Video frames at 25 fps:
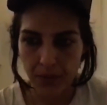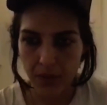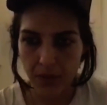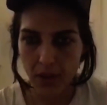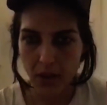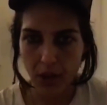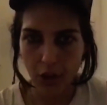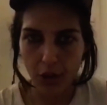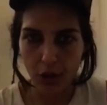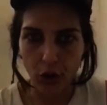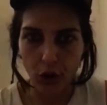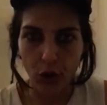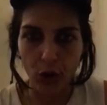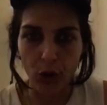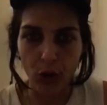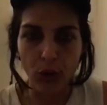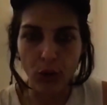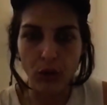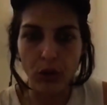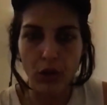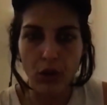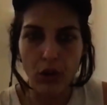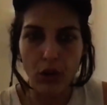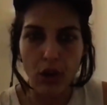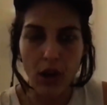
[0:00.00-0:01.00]
a
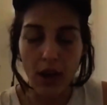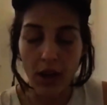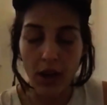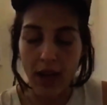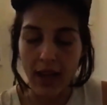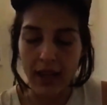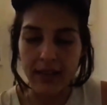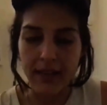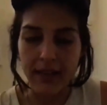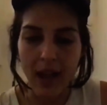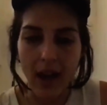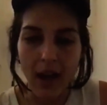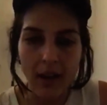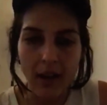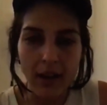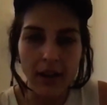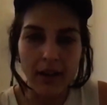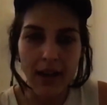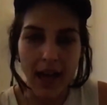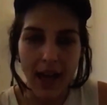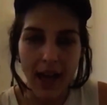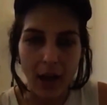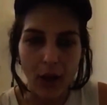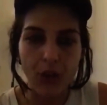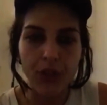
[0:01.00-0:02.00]
girl, a, a young and
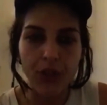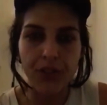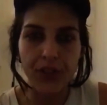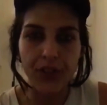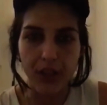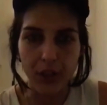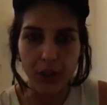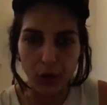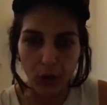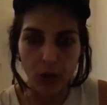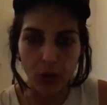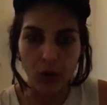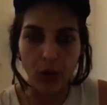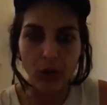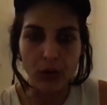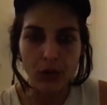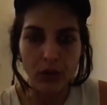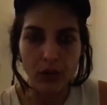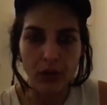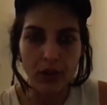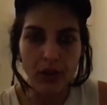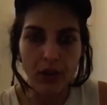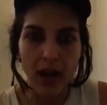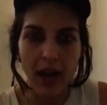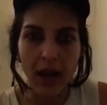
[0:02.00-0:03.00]
healthy girl
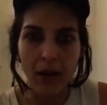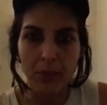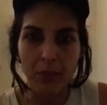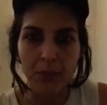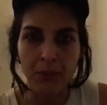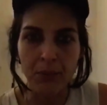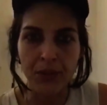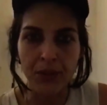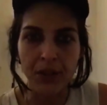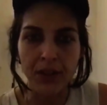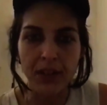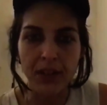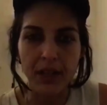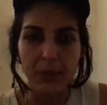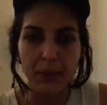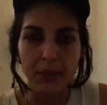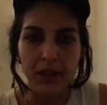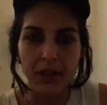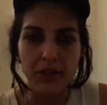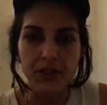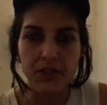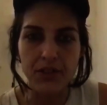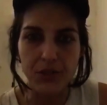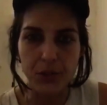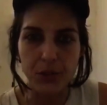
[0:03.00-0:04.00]
um, that
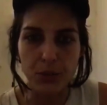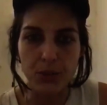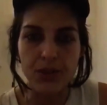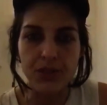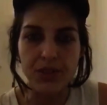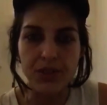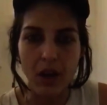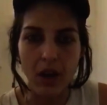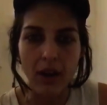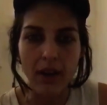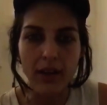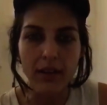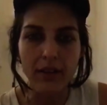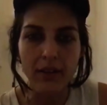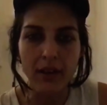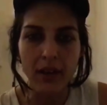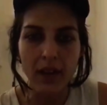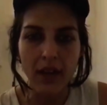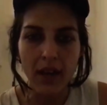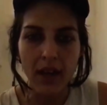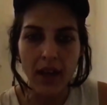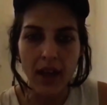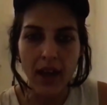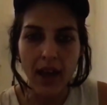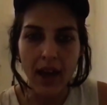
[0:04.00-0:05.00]
committed suicide.
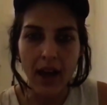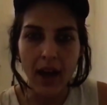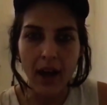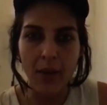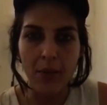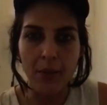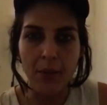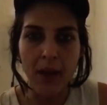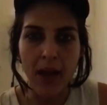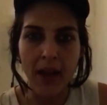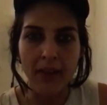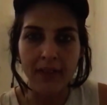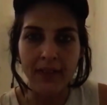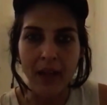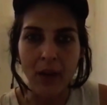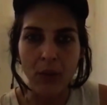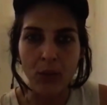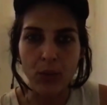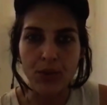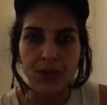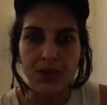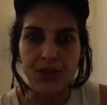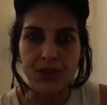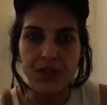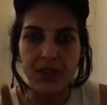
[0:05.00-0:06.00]
Um, and that
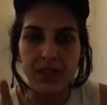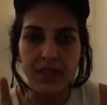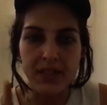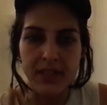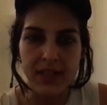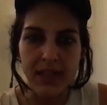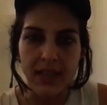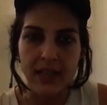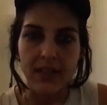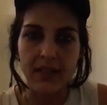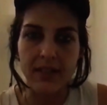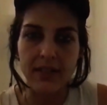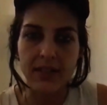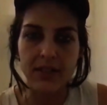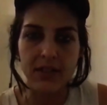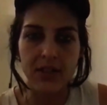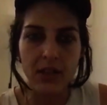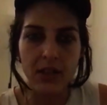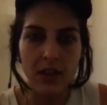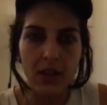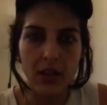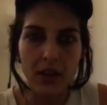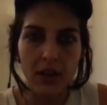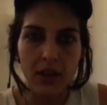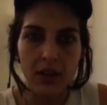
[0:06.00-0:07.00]
was the sixth
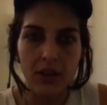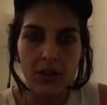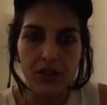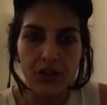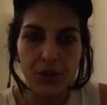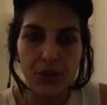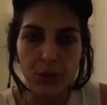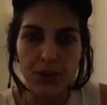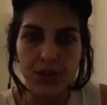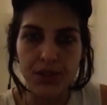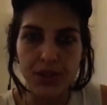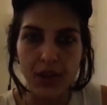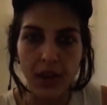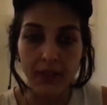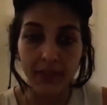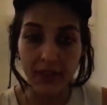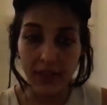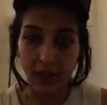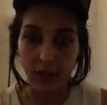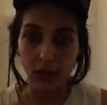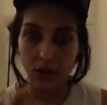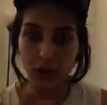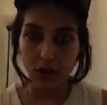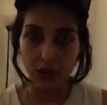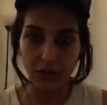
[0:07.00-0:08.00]
suicide
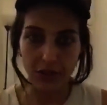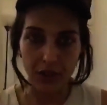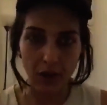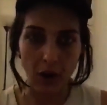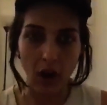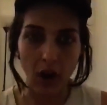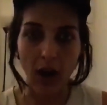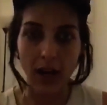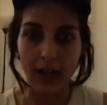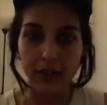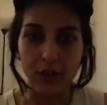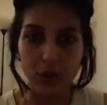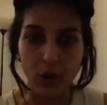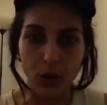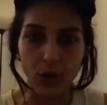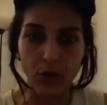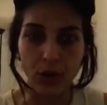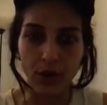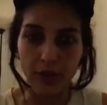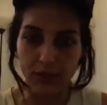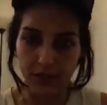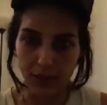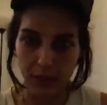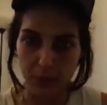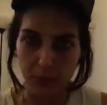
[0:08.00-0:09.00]
that, that I'd known
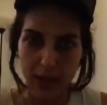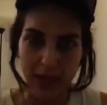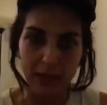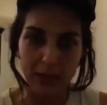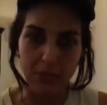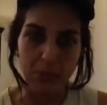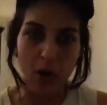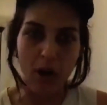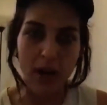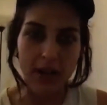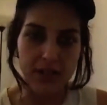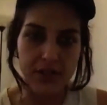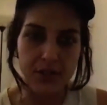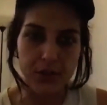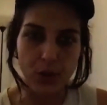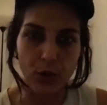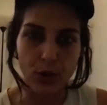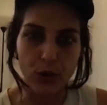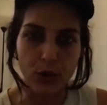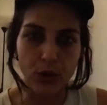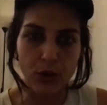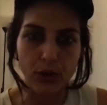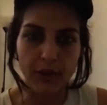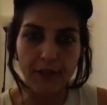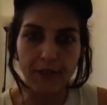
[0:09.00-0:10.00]
of in, in my
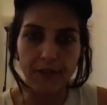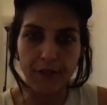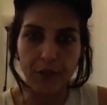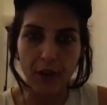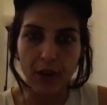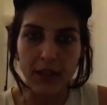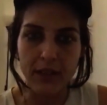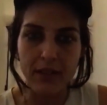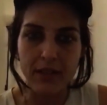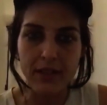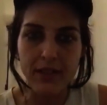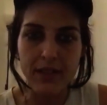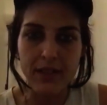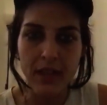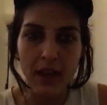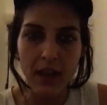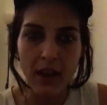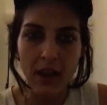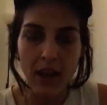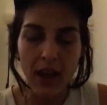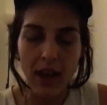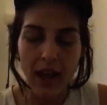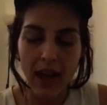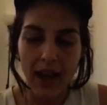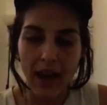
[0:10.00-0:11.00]
circle of friends.
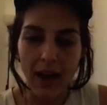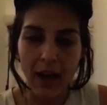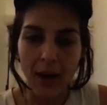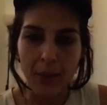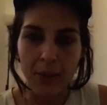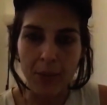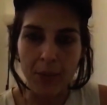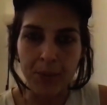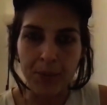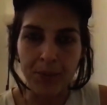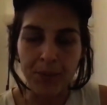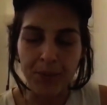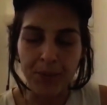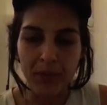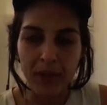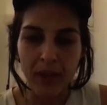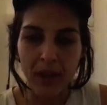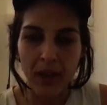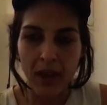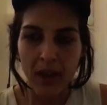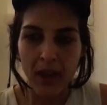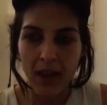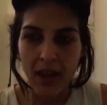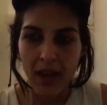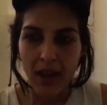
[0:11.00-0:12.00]
Um,
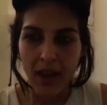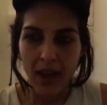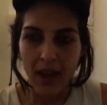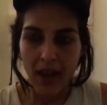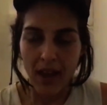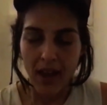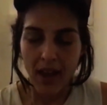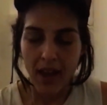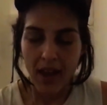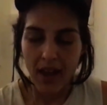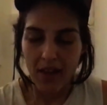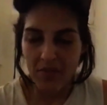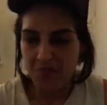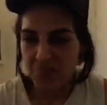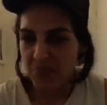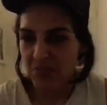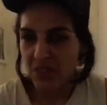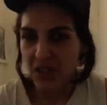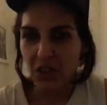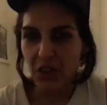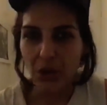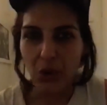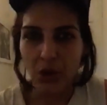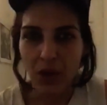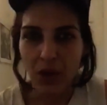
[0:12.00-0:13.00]
you know,